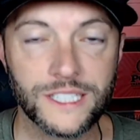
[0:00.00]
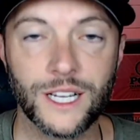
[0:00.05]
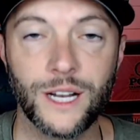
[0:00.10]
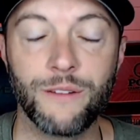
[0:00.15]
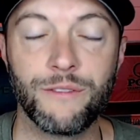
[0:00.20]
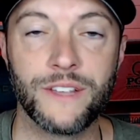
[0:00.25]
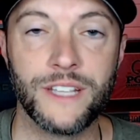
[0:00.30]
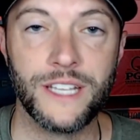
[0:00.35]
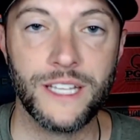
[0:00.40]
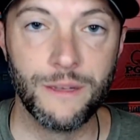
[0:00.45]

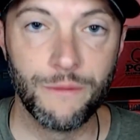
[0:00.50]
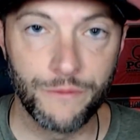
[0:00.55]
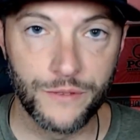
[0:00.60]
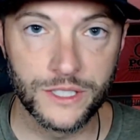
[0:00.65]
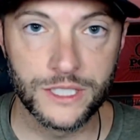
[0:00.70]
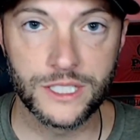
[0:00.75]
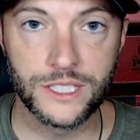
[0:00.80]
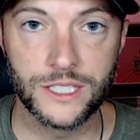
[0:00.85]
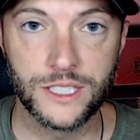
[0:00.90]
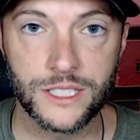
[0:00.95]
of
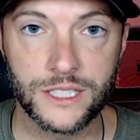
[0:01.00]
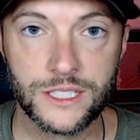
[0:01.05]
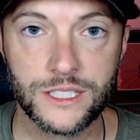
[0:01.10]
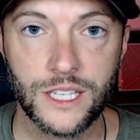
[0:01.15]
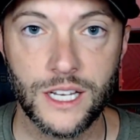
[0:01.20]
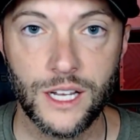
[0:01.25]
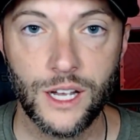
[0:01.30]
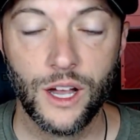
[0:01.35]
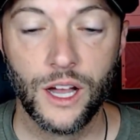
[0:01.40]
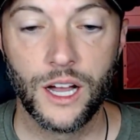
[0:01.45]
emphasis
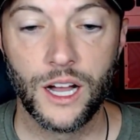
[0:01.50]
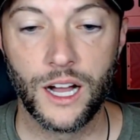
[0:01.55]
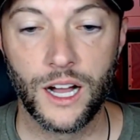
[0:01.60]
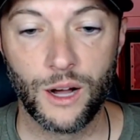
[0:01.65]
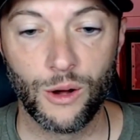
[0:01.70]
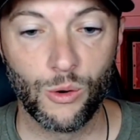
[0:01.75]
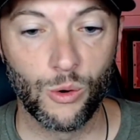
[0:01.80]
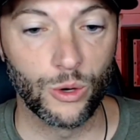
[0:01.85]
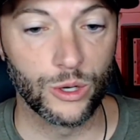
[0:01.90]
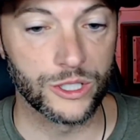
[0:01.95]

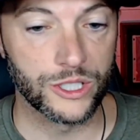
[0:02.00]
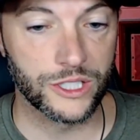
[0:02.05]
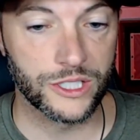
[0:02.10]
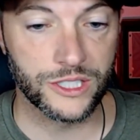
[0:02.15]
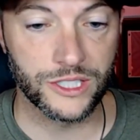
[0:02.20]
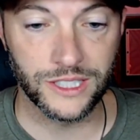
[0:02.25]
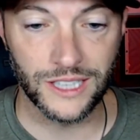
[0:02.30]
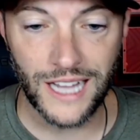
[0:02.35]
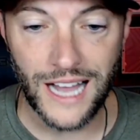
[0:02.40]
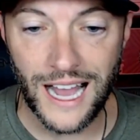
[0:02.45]
or
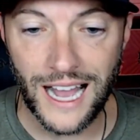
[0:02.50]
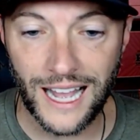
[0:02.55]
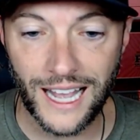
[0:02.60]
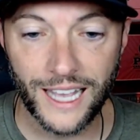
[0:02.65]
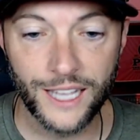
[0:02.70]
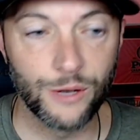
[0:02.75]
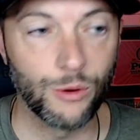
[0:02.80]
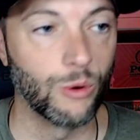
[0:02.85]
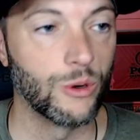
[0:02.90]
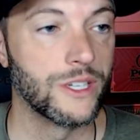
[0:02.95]

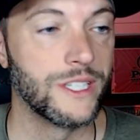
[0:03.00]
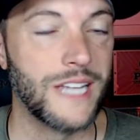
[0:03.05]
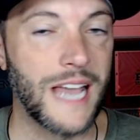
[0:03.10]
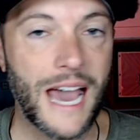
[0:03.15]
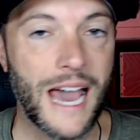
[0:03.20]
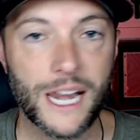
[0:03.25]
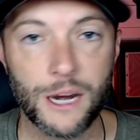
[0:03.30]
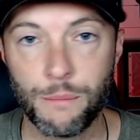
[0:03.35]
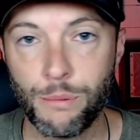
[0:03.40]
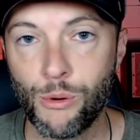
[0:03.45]
slide or
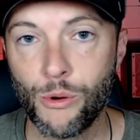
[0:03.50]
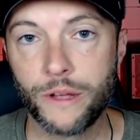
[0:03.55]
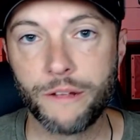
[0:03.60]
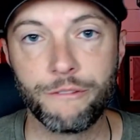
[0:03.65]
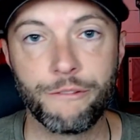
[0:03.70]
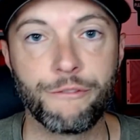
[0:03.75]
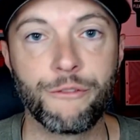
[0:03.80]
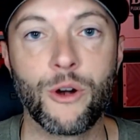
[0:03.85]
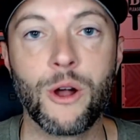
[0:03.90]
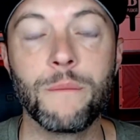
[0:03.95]
data
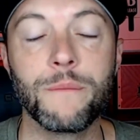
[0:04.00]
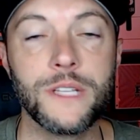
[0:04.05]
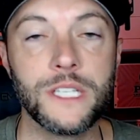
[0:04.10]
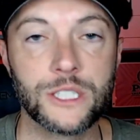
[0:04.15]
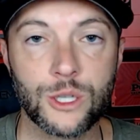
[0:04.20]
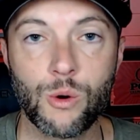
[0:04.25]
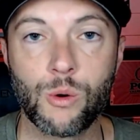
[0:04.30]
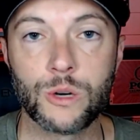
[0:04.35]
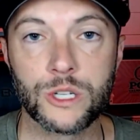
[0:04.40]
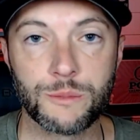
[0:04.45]
point from
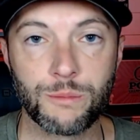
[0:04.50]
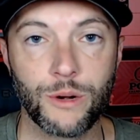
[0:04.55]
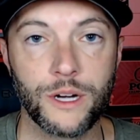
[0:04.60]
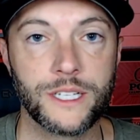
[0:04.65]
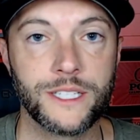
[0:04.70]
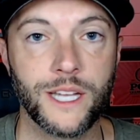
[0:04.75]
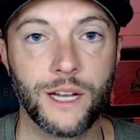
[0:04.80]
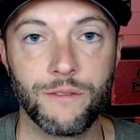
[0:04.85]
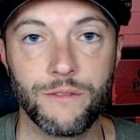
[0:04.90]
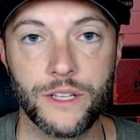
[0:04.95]
these course
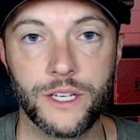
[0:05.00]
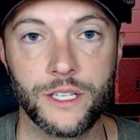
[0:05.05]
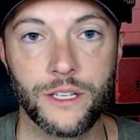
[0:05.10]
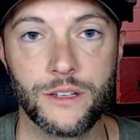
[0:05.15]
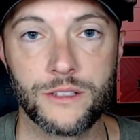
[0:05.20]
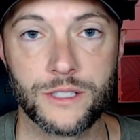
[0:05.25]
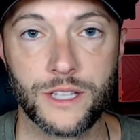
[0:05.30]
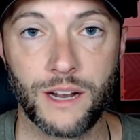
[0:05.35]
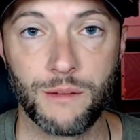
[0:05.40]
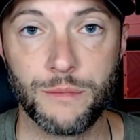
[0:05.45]
breakdown
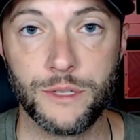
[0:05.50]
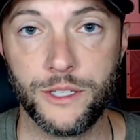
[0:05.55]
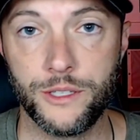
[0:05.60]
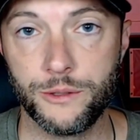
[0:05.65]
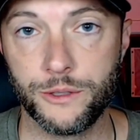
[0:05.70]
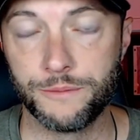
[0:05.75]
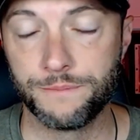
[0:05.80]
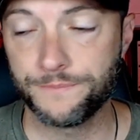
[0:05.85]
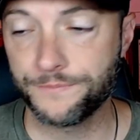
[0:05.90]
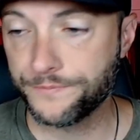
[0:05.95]
videos that I've been
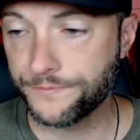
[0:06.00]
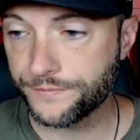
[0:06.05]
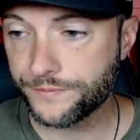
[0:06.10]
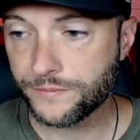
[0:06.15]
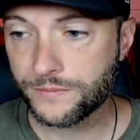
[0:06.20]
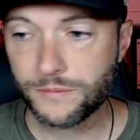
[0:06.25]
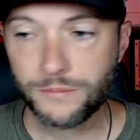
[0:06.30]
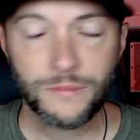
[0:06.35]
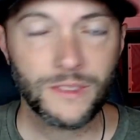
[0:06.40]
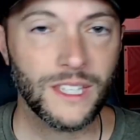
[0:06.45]
doing.
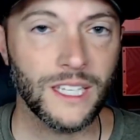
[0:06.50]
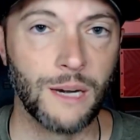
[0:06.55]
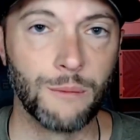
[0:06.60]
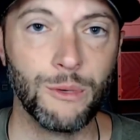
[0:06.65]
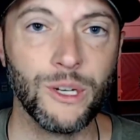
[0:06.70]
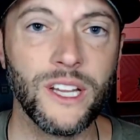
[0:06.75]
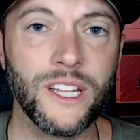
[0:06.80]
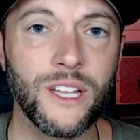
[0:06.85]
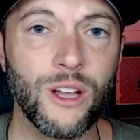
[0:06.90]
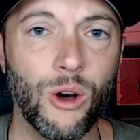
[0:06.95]

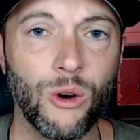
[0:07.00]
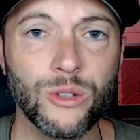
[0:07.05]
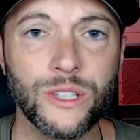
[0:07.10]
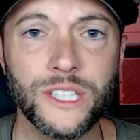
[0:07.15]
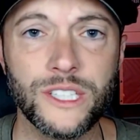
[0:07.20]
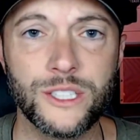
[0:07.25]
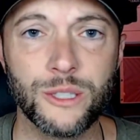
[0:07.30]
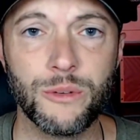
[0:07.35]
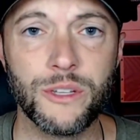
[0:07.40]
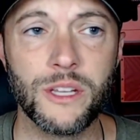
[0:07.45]
I'm really
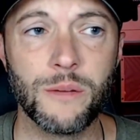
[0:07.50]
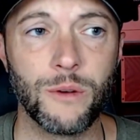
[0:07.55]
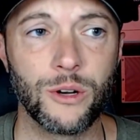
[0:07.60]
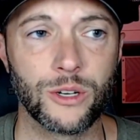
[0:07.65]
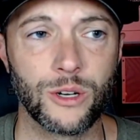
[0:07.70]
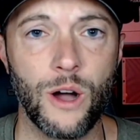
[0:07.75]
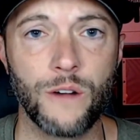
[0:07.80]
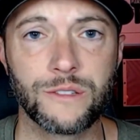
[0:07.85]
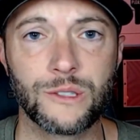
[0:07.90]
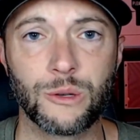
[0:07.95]
only doing them
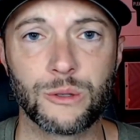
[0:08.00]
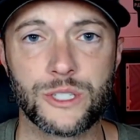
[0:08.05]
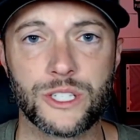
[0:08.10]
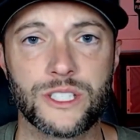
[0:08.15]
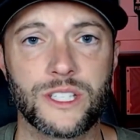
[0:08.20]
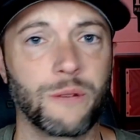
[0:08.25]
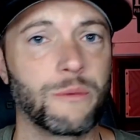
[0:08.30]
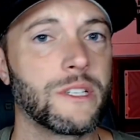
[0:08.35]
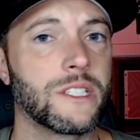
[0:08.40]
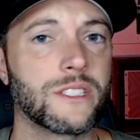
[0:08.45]
on golf
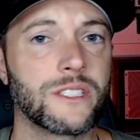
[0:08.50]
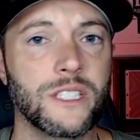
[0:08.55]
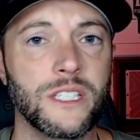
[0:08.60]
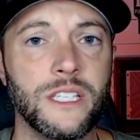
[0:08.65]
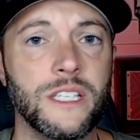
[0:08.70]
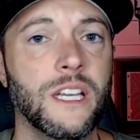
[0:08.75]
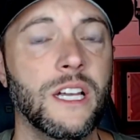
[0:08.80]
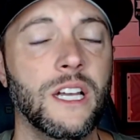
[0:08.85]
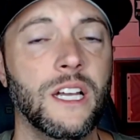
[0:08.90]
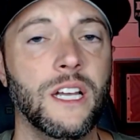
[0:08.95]
courses that we
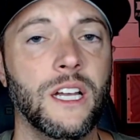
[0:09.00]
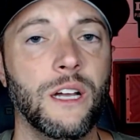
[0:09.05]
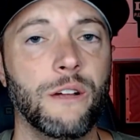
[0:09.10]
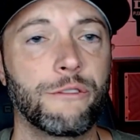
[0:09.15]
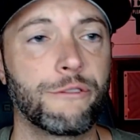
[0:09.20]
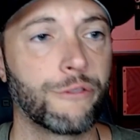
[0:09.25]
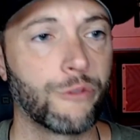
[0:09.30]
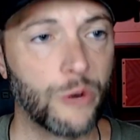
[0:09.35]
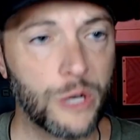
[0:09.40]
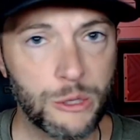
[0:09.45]
see
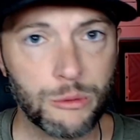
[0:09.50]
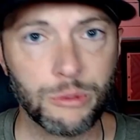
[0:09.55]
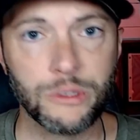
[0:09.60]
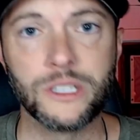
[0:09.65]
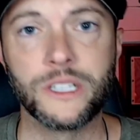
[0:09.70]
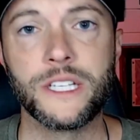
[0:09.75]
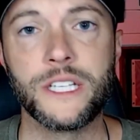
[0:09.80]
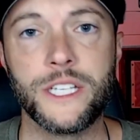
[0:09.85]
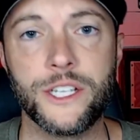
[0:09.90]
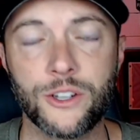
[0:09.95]

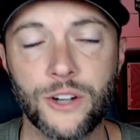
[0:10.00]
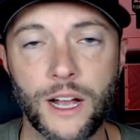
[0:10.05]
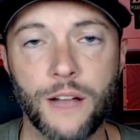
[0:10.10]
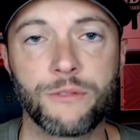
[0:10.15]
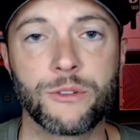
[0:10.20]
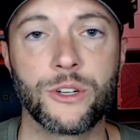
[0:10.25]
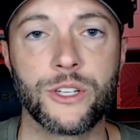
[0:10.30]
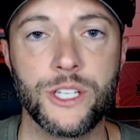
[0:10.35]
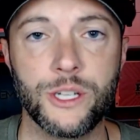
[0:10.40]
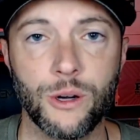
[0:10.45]
frequently year
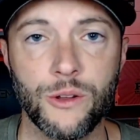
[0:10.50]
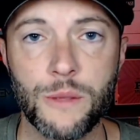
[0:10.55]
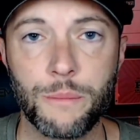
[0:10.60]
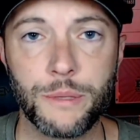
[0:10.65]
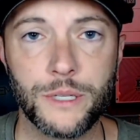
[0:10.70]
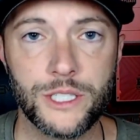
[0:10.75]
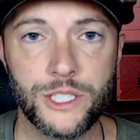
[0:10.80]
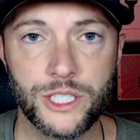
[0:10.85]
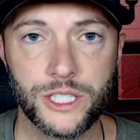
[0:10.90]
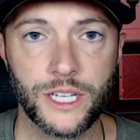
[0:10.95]
after year on the
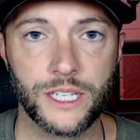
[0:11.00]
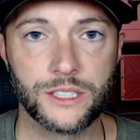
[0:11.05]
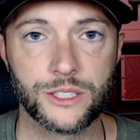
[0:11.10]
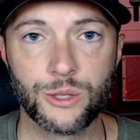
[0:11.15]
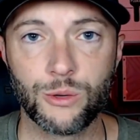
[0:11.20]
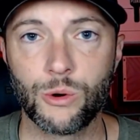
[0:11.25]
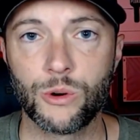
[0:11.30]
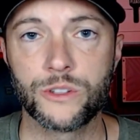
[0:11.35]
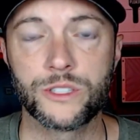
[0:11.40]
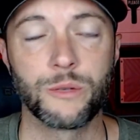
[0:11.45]
PGA
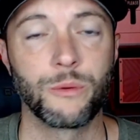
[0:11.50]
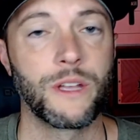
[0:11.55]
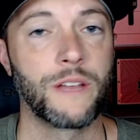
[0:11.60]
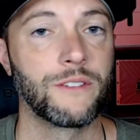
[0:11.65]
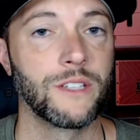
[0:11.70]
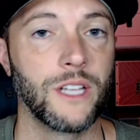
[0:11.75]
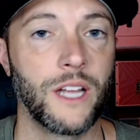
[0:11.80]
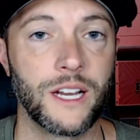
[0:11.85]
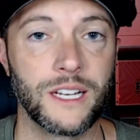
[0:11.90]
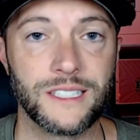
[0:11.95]
Tour. So we
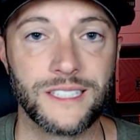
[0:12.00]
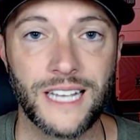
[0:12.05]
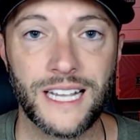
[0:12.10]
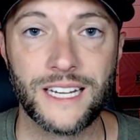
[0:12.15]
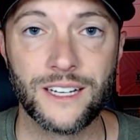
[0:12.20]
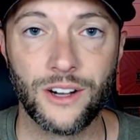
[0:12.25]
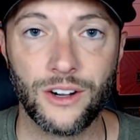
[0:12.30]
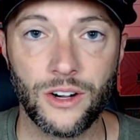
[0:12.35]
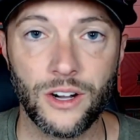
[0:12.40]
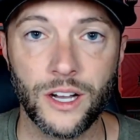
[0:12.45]
have a lot of
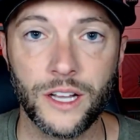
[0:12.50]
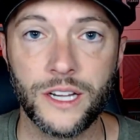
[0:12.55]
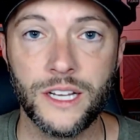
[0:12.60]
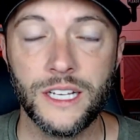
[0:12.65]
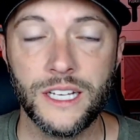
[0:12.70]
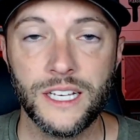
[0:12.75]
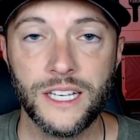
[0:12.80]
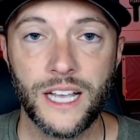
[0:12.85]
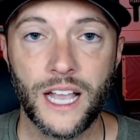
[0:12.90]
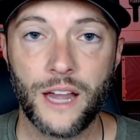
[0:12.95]
data on,
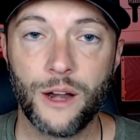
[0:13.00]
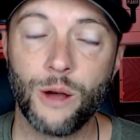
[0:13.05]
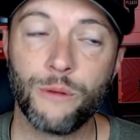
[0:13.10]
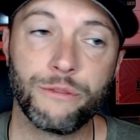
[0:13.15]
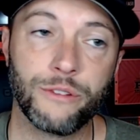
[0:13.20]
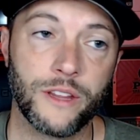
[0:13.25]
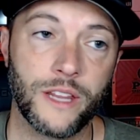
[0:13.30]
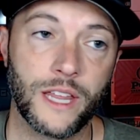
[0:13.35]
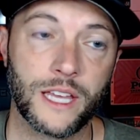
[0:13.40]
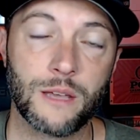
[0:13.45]
and
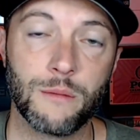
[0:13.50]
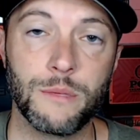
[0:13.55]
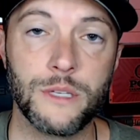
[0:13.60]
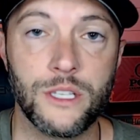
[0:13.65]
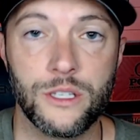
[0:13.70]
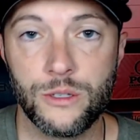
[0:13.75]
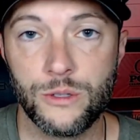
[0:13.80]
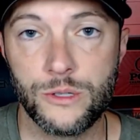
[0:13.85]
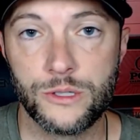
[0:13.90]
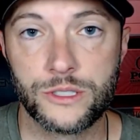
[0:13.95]
hopefully they can be
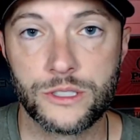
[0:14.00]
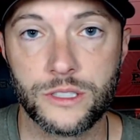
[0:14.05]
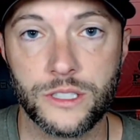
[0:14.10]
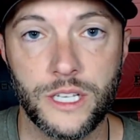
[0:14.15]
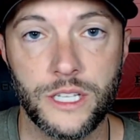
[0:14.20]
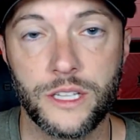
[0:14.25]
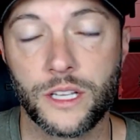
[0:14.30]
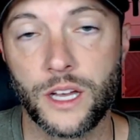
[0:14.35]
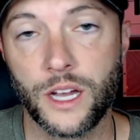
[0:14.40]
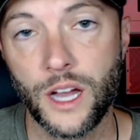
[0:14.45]
used
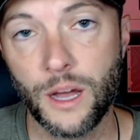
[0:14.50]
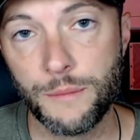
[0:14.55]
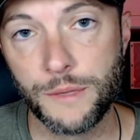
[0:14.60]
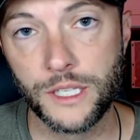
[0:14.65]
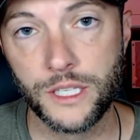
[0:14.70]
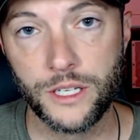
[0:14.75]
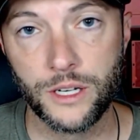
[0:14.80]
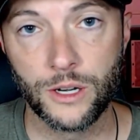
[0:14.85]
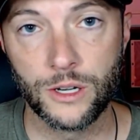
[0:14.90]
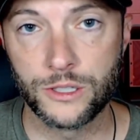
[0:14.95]
in the
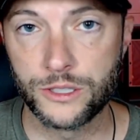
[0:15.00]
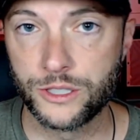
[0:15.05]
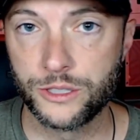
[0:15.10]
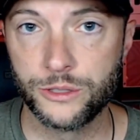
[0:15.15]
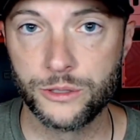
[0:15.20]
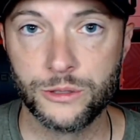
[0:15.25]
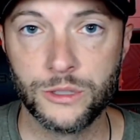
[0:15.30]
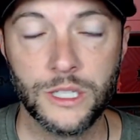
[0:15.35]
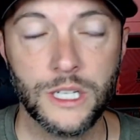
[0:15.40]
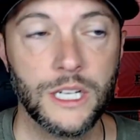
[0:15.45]
coming year or
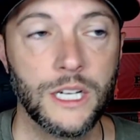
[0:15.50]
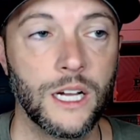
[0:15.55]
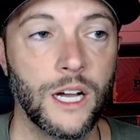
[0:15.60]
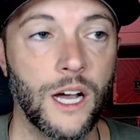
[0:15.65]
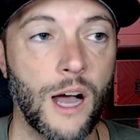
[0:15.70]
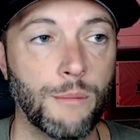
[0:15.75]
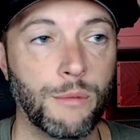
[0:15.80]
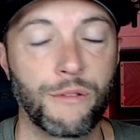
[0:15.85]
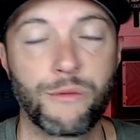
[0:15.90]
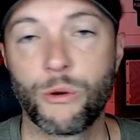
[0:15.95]
two
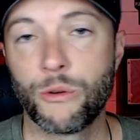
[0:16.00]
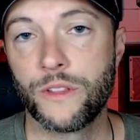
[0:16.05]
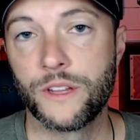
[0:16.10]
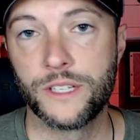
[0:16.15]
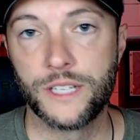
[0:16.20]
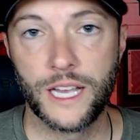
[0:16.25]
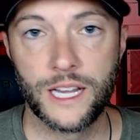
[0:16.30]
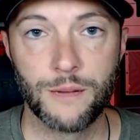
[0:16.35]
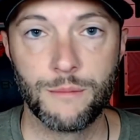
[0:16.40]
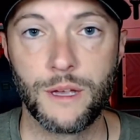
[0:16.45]
before
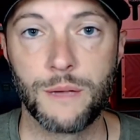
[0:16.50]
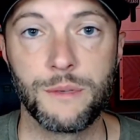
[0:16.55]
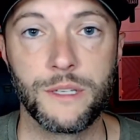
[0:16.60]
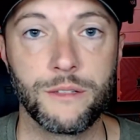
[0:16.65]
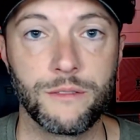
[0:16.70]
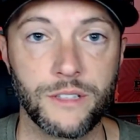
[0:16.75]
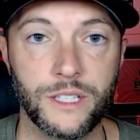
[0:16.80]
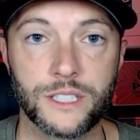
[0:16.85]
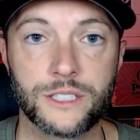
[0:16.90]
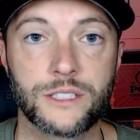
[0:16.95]
the data
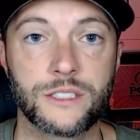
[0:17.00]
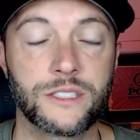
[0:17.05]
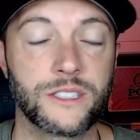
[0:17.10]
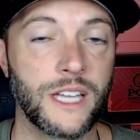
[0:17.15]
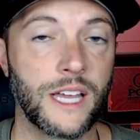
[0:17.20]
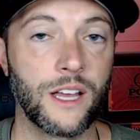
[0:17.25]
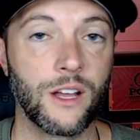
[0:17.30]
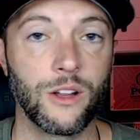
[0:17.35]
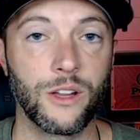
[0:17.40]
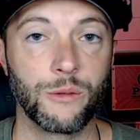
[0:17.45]
maybe gets
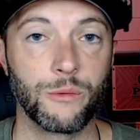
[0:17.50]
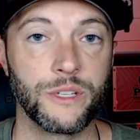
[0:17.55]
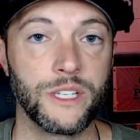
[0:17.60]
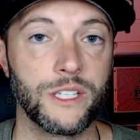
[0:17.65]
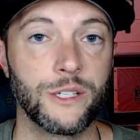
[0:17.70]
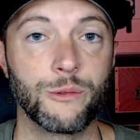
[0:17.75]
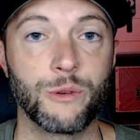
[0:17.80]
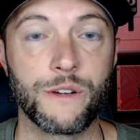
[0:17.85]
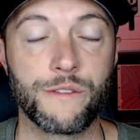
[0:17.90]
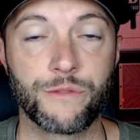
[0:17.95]
stale and we
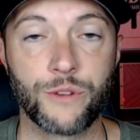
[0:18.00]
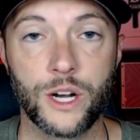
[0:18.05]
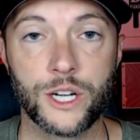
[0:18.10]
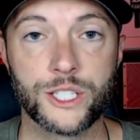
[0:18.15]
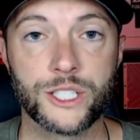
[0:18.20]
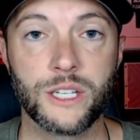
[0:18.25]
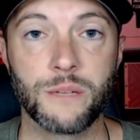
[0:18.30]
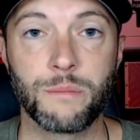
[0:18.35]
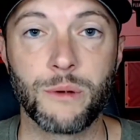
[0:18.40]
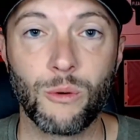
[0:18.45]
need to
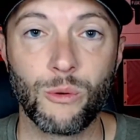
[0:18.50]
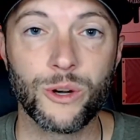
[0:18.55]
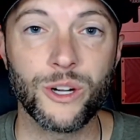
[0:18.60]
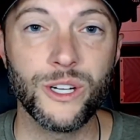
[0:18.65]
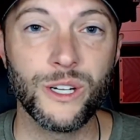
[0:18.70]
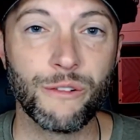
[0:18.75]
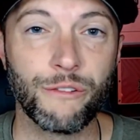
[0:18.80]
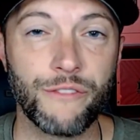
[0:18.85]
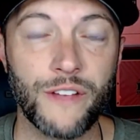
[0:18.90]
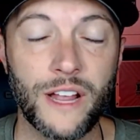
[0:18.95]
refresh it. But what are your